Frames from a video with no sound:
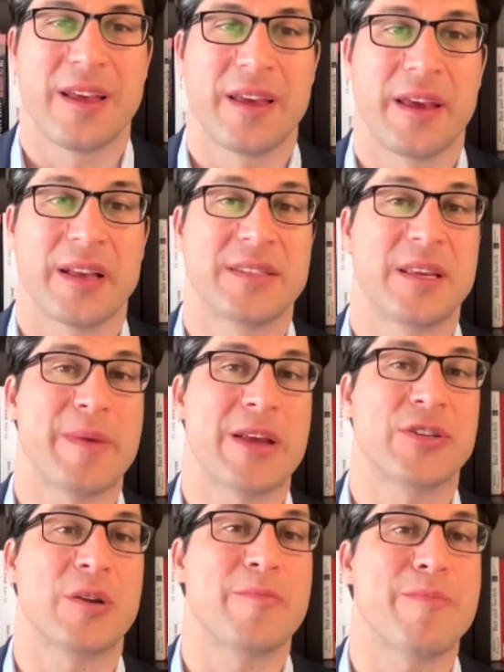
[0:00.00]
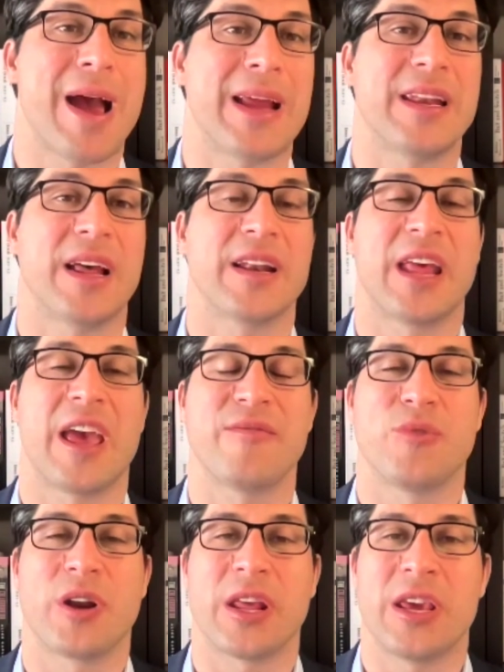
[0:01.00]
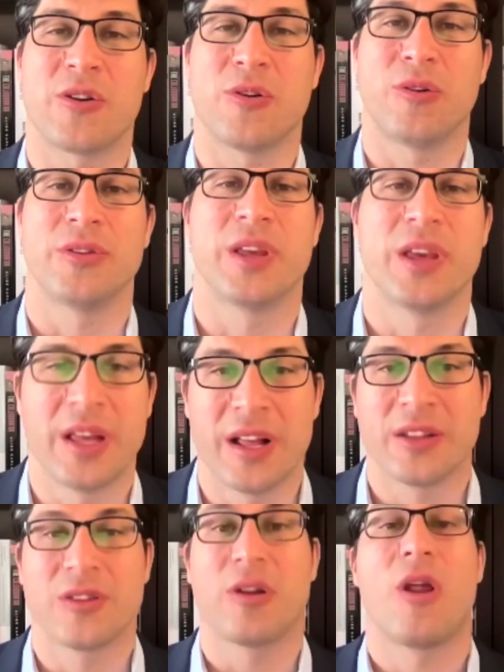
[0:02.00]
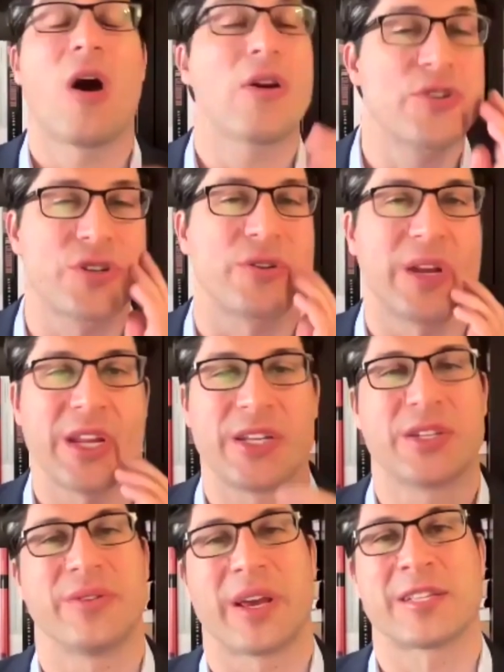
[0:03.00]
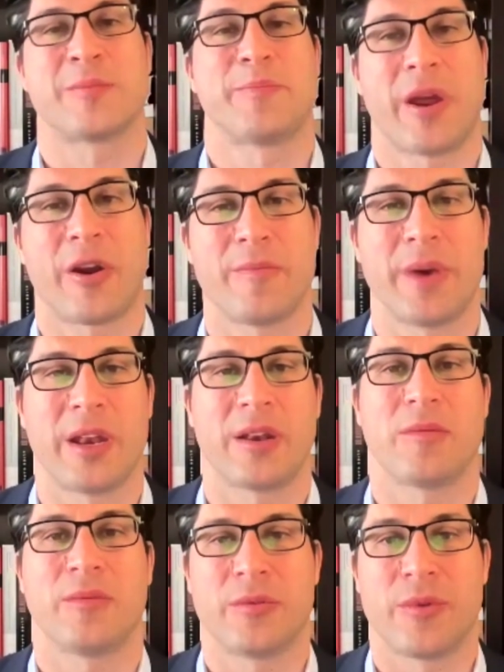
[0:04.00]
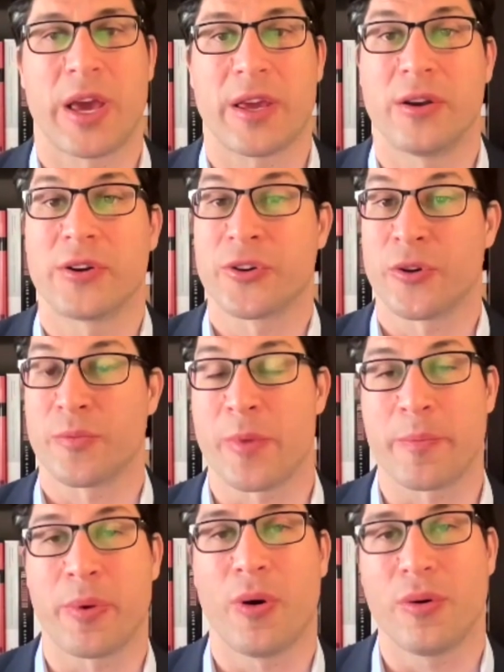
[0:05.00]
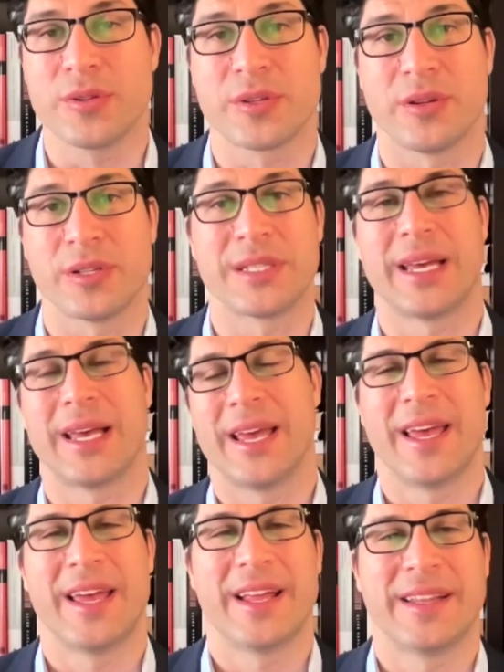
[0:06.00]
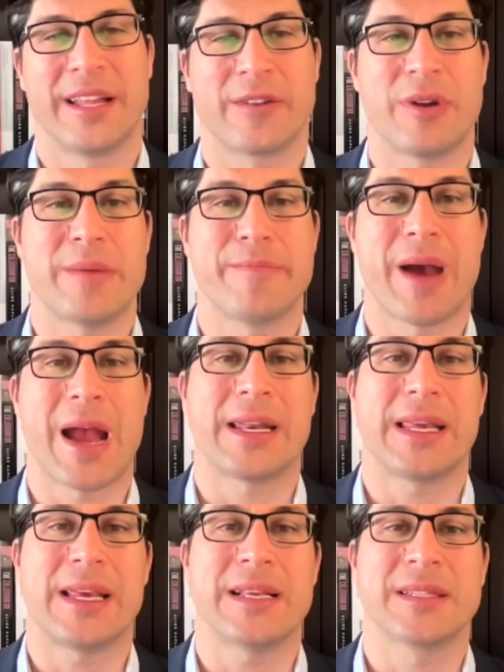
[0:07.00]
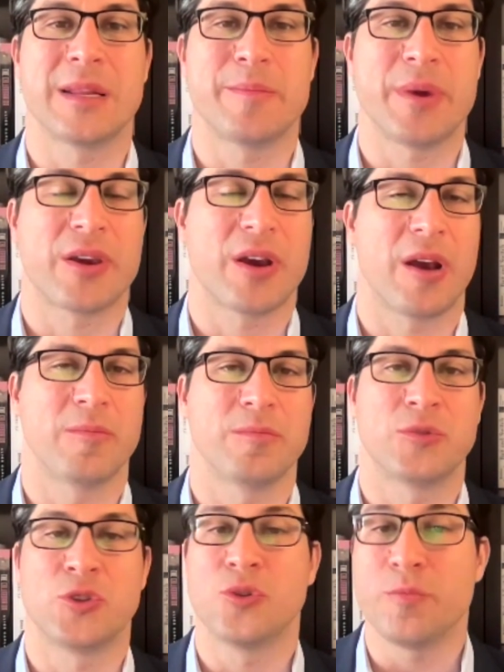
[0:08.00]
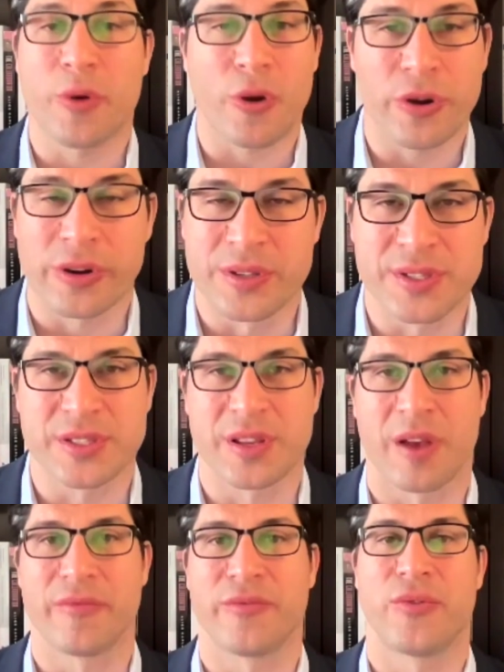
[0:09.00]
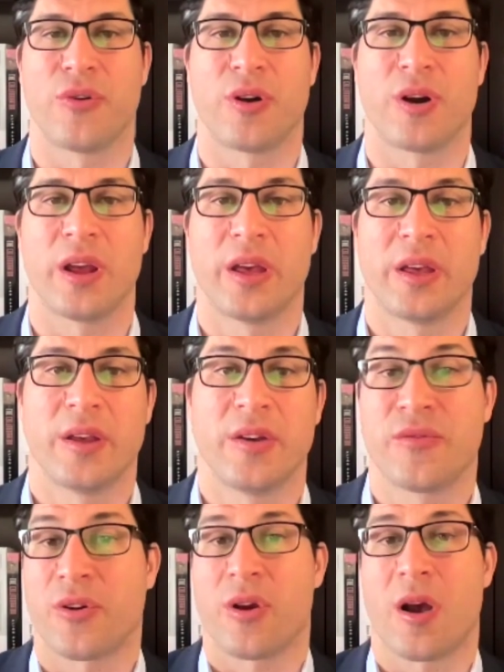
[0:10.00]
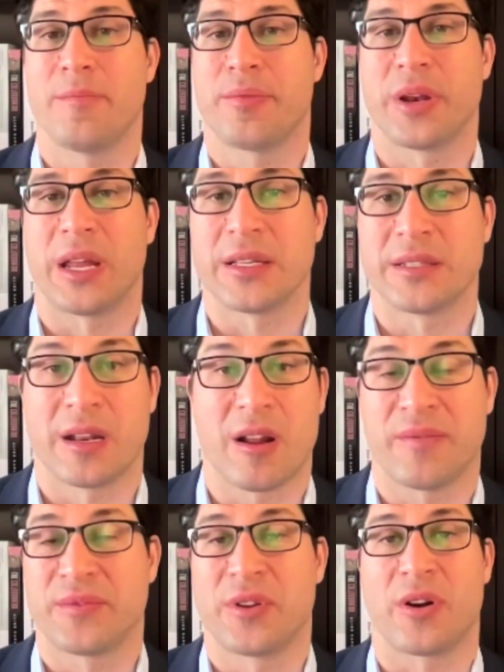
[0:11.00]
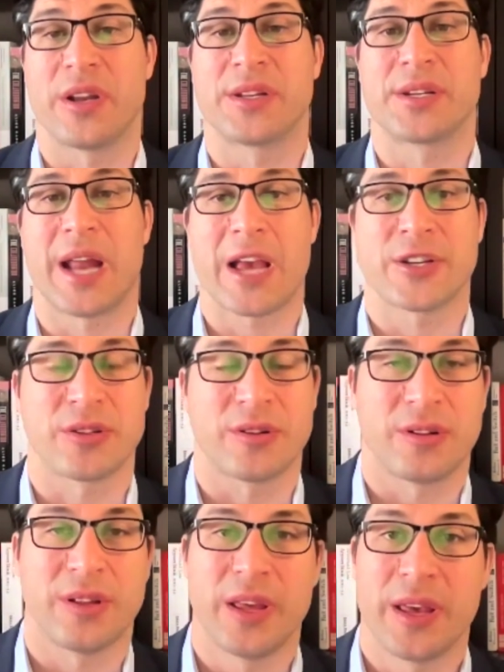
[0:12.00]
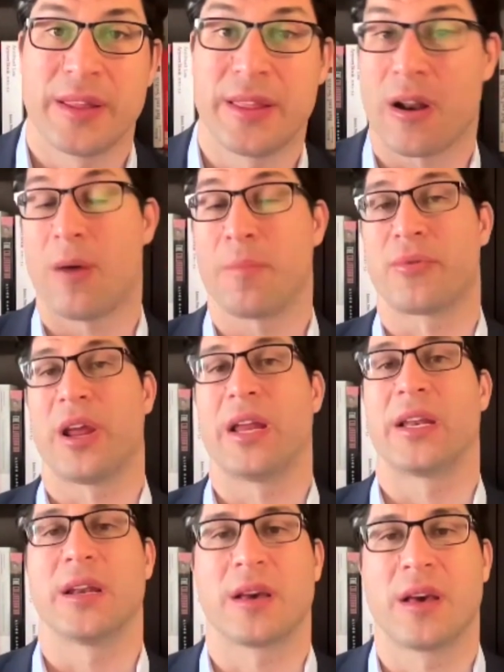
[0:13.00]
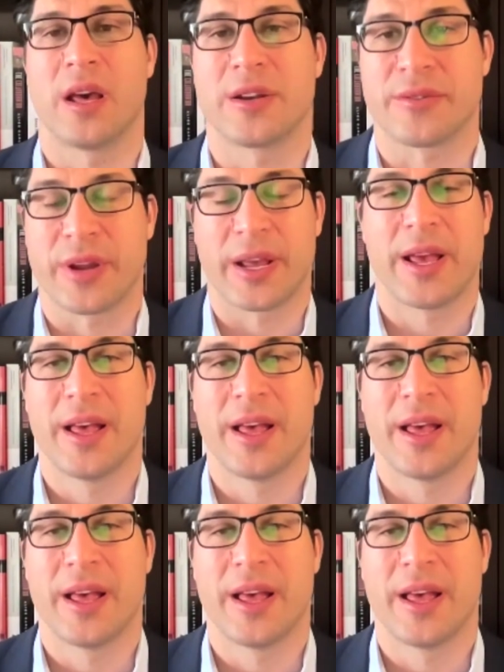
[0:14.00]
as he mentioned, might not have what he called the luxury to experiment with regulatory proposals that really might easily become too burdensome for companies that often are international that operate in the country.